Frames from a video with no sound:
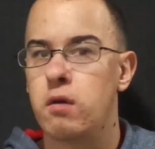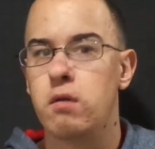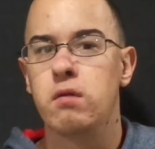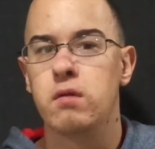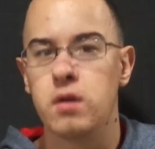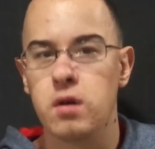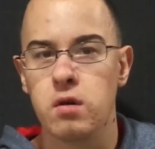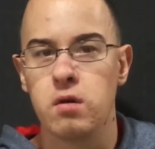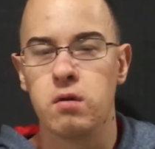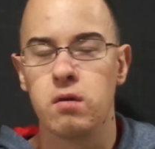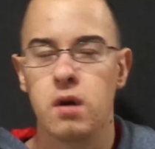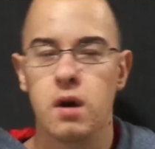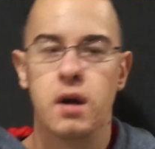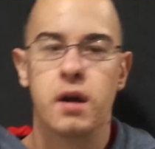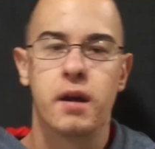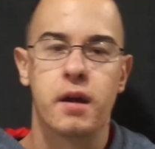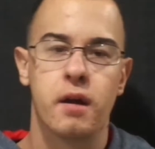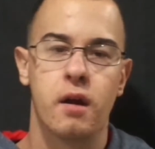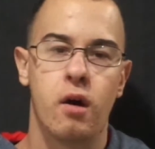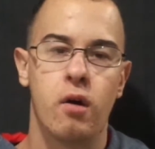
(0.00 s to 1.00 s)
Who knew?
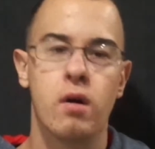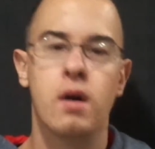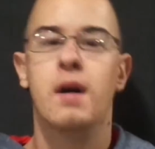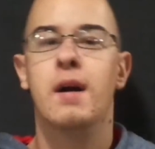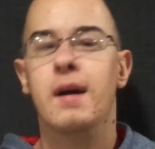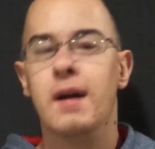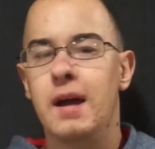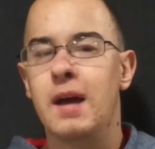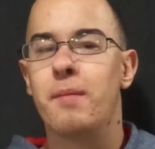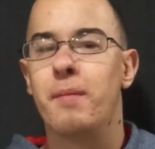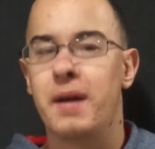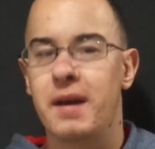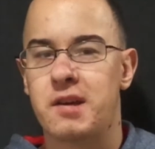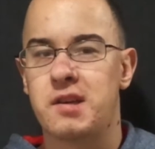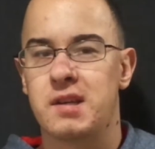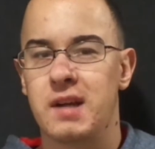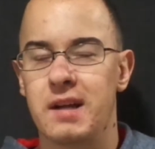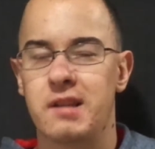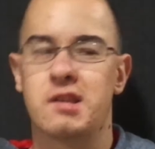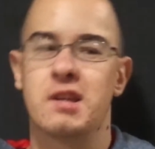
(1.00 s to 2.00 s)
You know, it makes
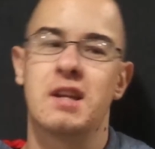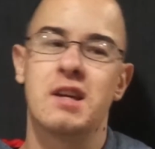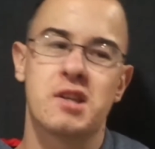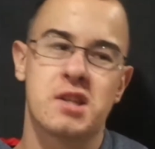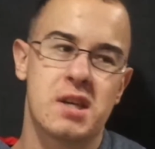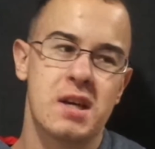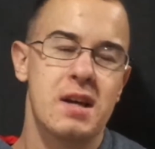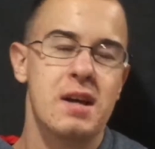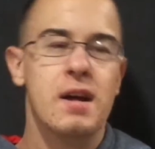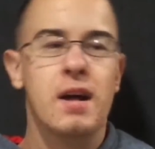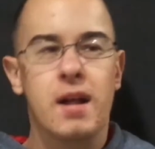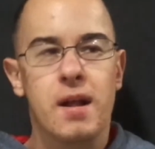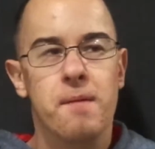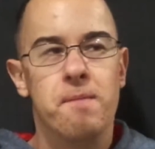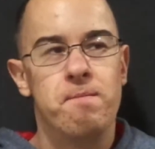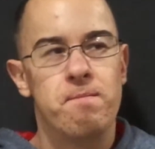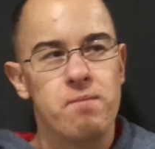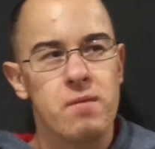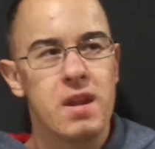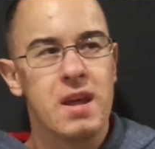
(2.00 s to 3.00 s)
sense. It is,
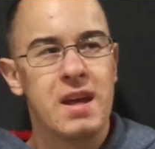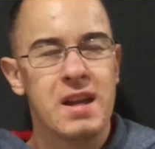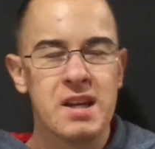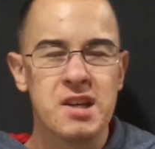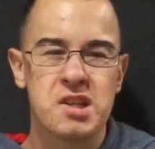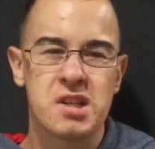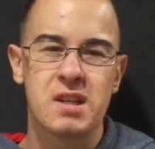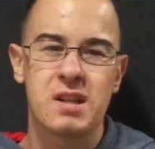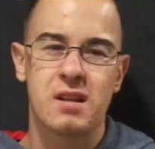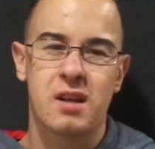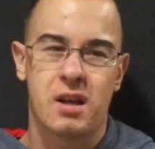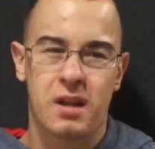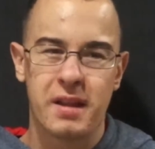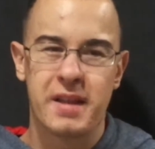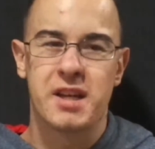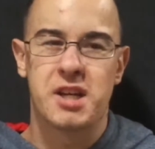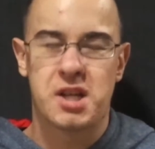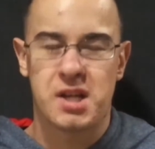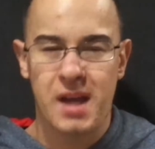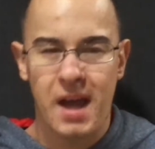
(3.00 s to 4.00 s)
it isn't
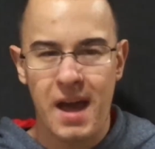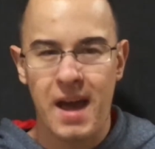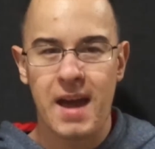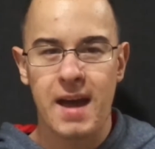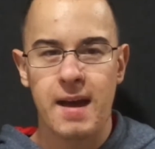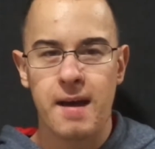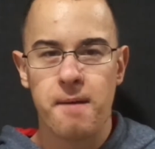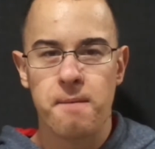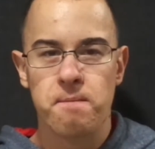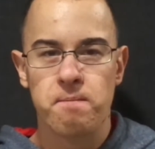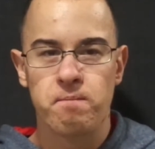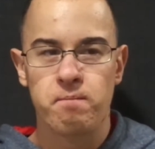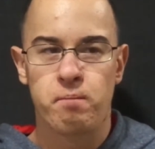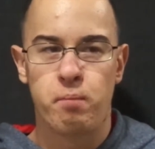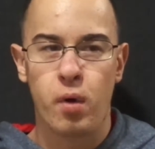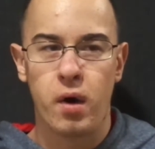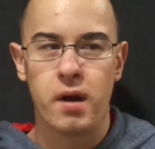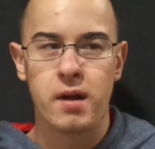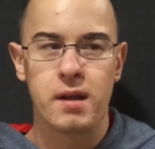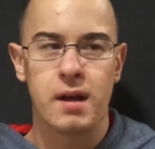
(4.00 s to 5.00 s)
cliche,
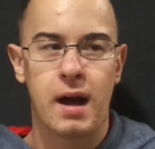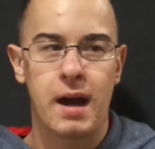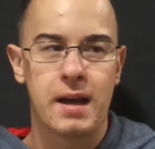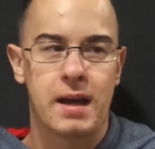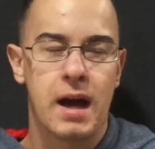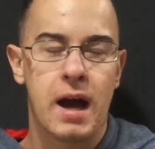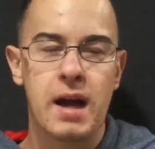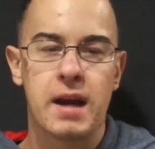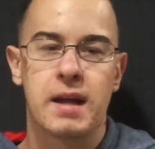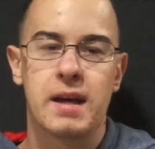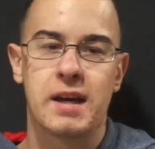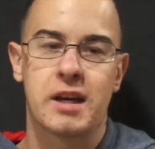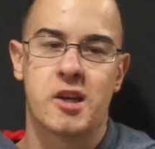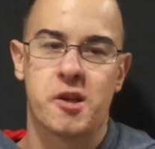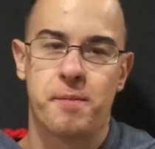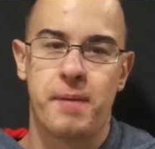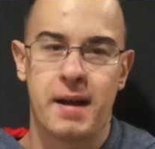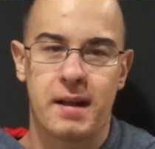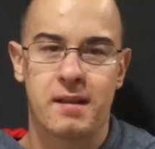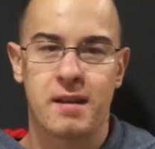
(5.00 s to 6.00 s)
but I kind of
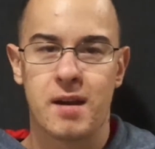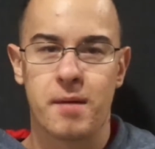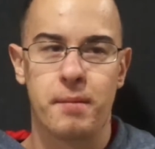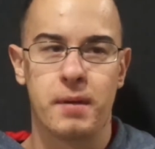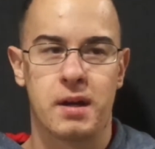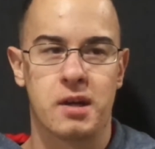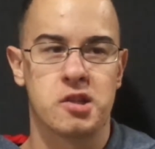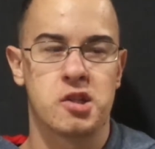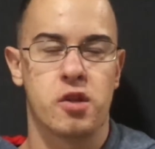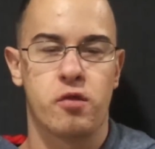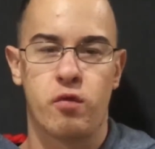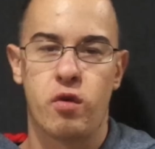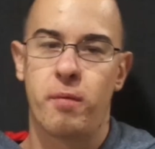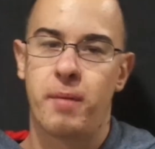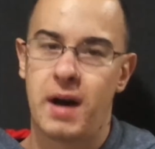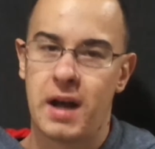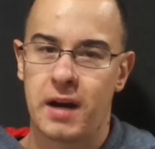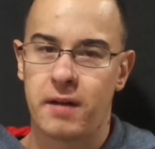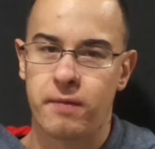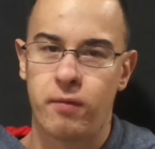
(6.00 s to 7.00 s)
expected it because of the
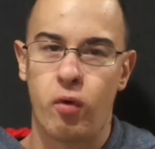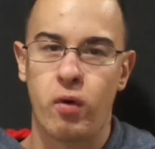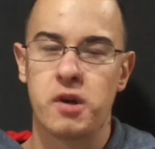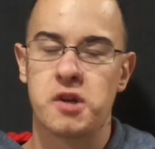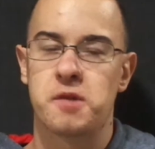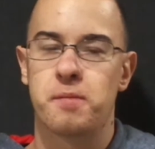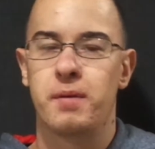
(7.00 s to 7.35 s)
robotic voice.